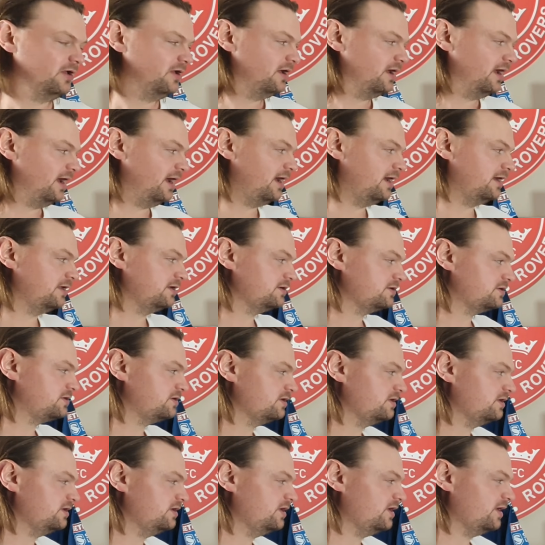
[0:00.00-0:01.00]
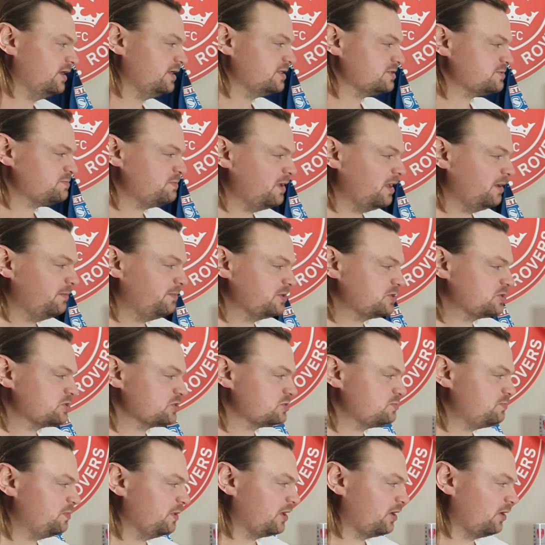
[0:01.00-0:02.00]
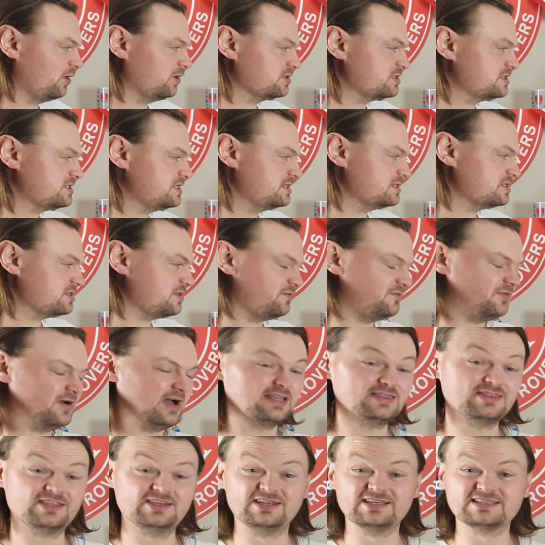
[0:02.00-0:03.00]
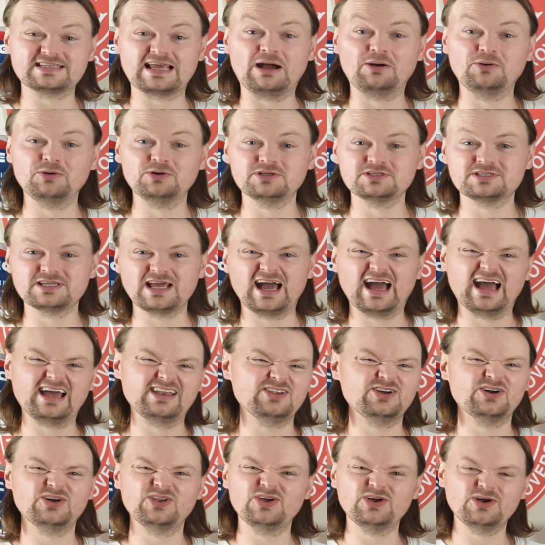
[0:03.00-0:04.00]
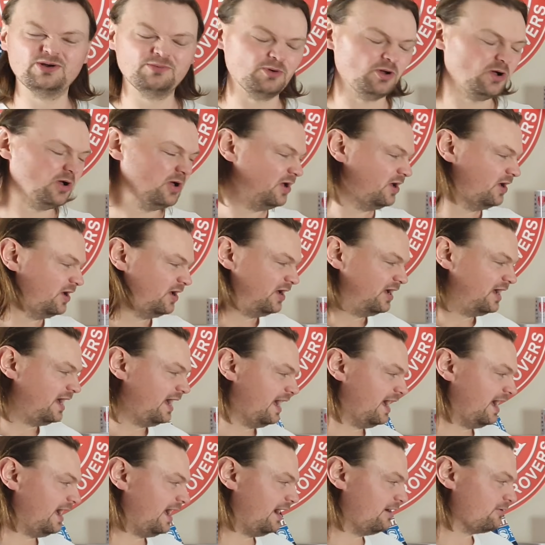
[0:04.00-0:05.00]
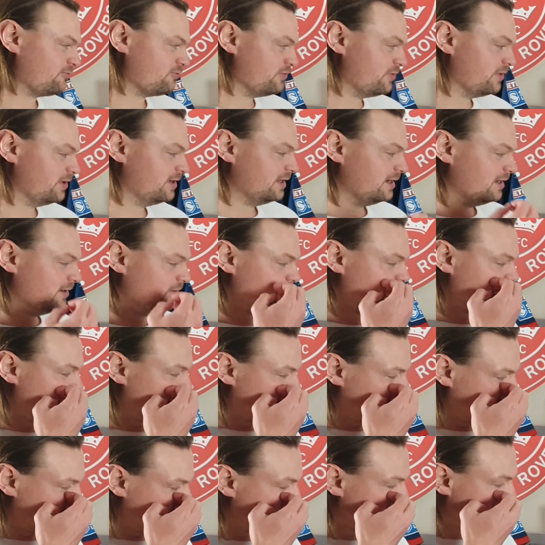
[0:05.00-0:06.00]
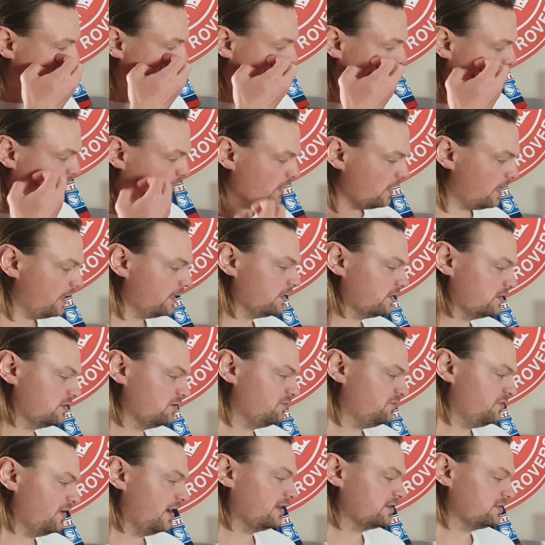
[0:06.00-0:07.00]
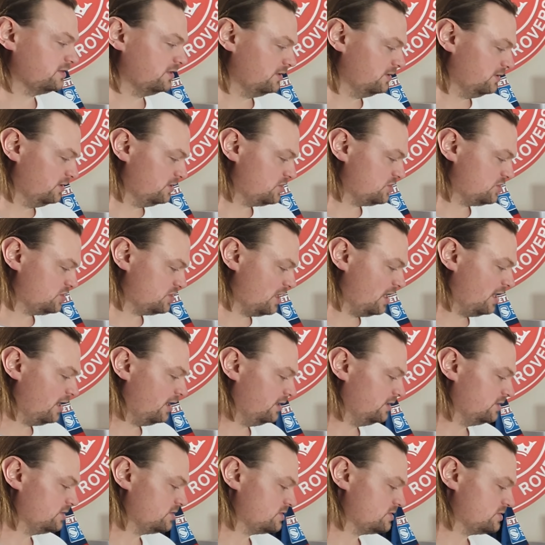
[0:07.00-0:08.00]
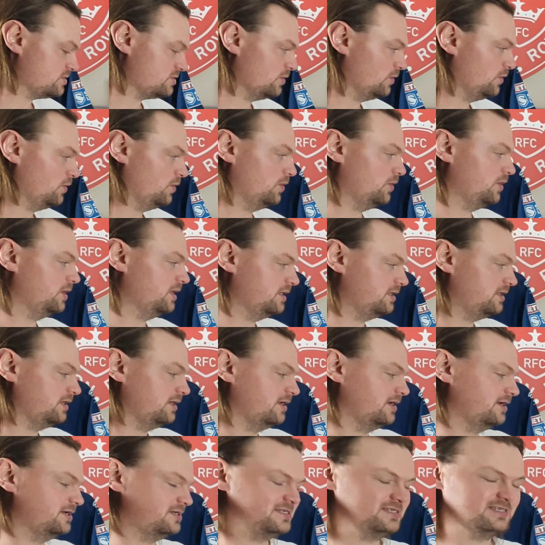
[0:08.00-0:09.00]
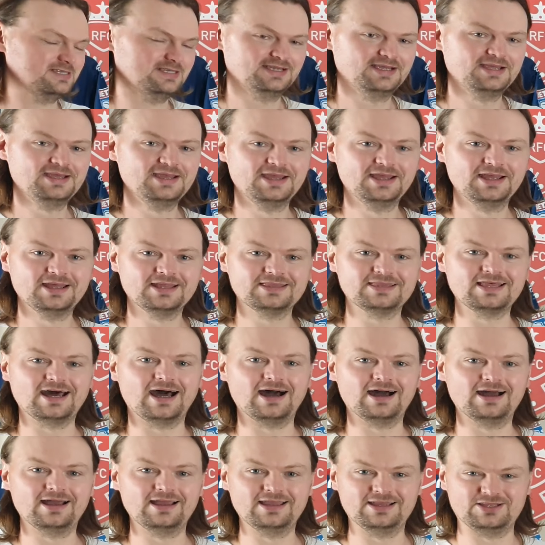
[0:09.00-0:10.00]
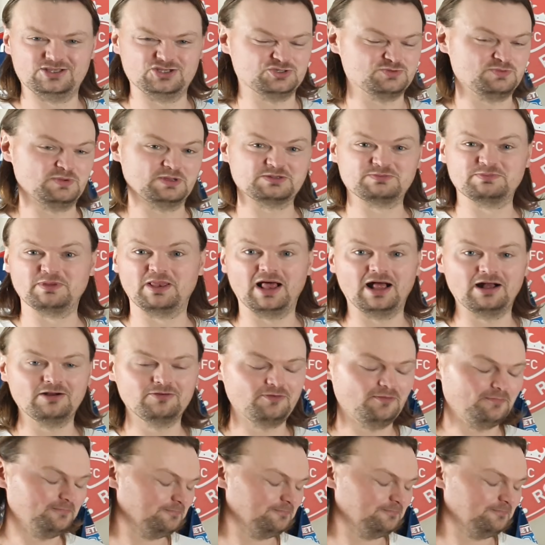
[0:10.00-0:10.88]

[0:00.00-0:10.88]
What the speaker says: and it's maybe just because it's the fact that it's ours. I don't know, but I really, really, really like the fact that this shirt is so hideous that it just makes me laugh.